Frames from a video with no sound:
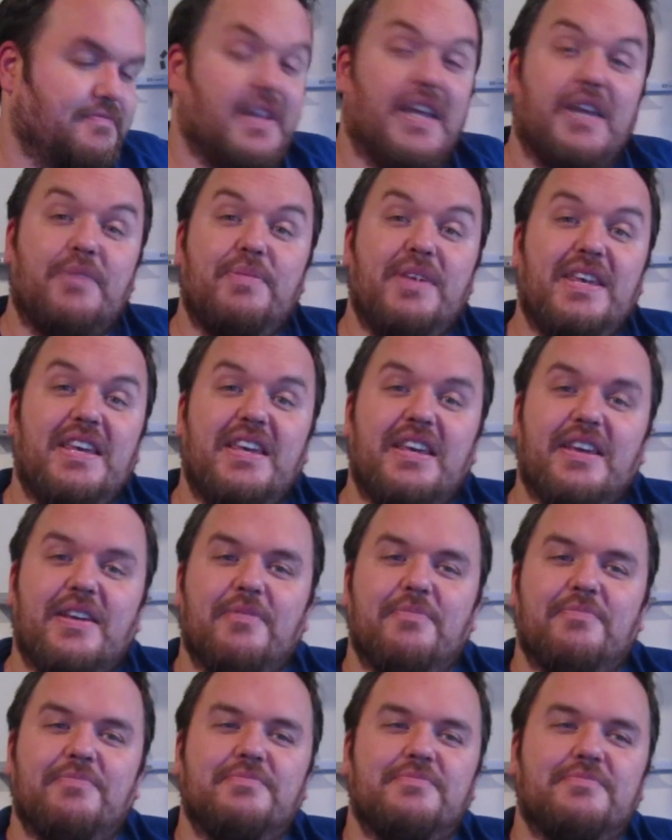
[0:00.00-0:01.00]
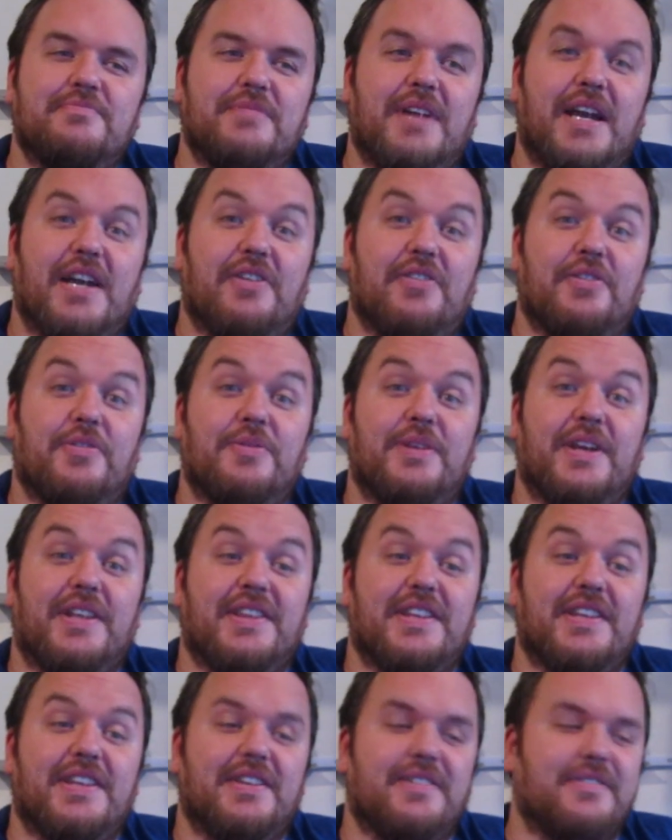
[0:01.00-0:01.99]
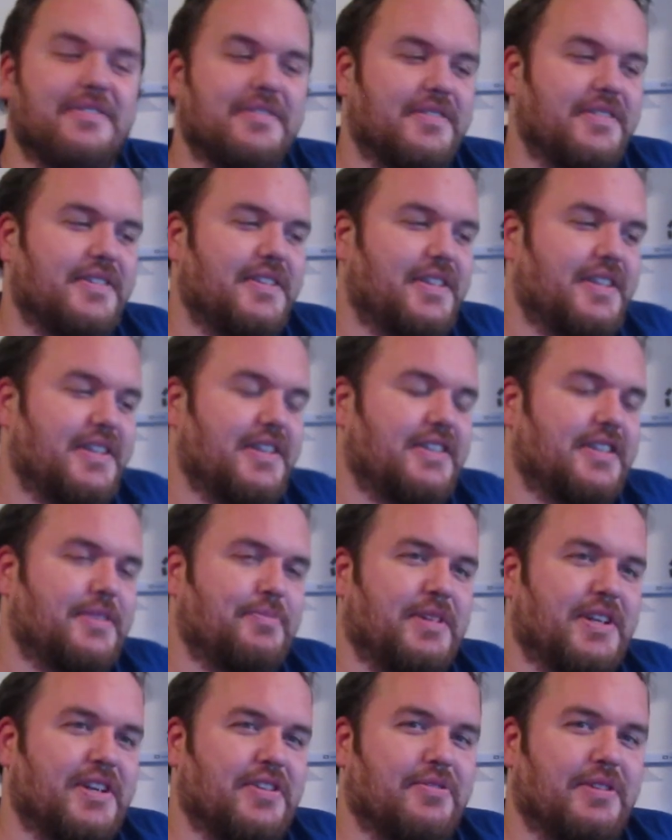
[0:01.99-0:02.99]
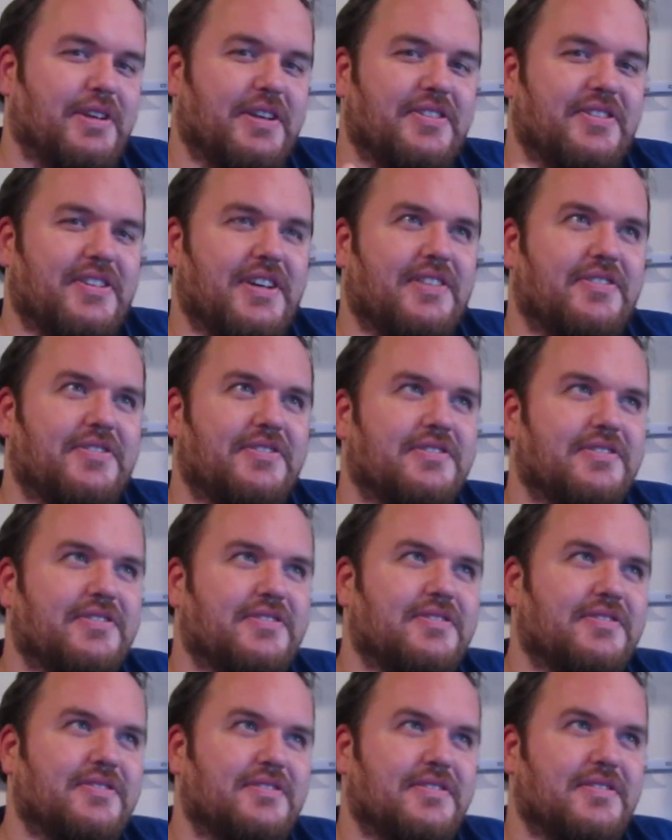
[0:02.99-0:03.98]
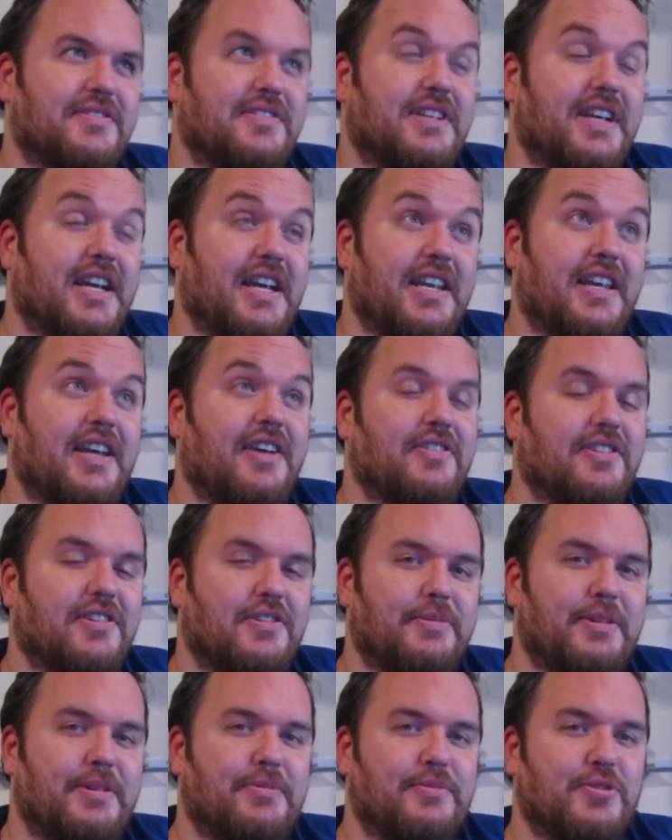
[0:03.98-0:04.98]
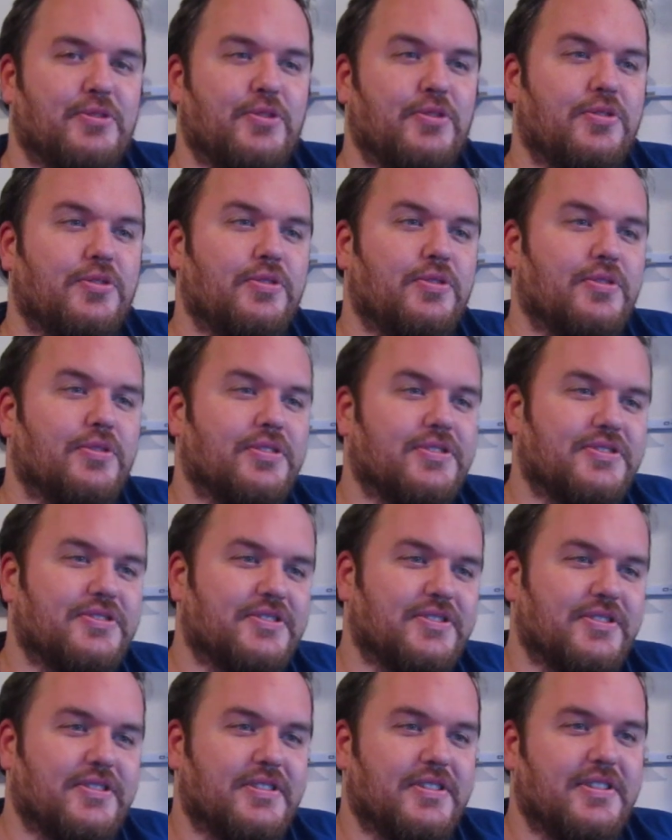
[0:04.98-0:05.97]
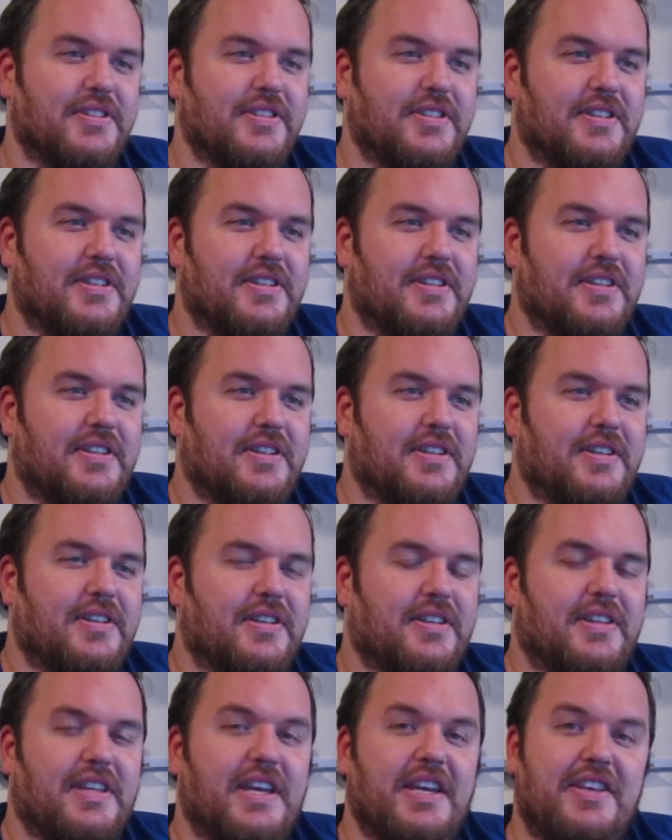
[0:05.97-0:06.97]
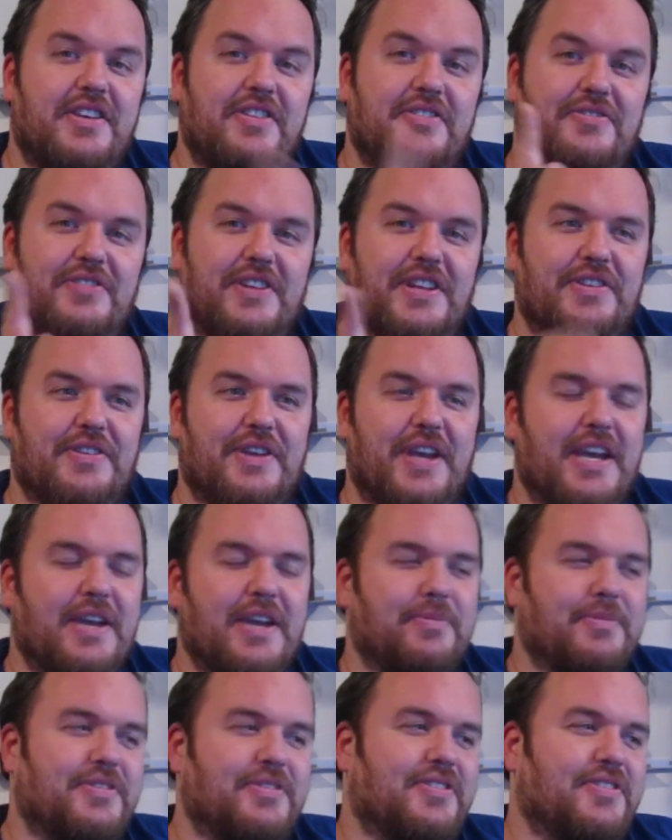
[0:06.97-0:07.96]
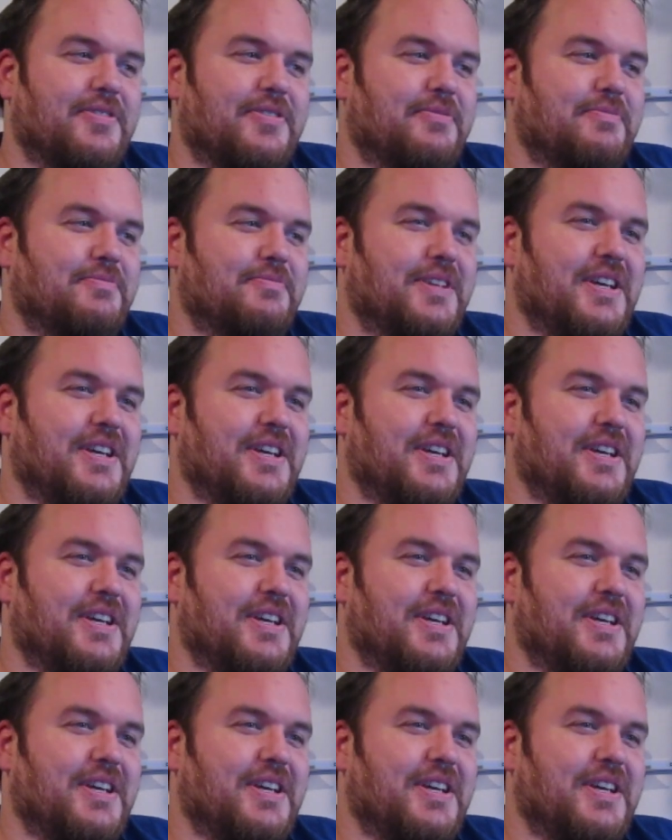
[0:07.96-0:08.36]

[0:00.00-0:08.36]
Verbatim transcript: Like me. I don't know nothing. Except a bit of Greek stuff. And now a little bit of Norse. Thank you, video games.